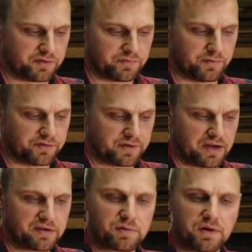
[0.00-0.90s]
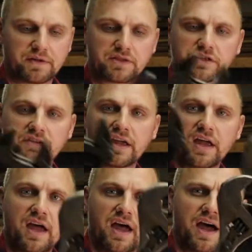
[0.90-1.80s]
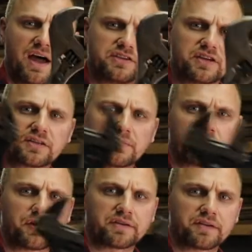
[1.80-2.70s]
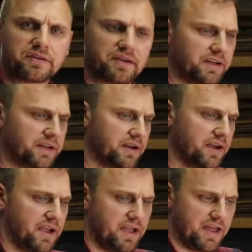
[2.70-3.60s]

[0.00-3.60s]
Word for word: so full-size 12 inches uh, adjustable crescents in here,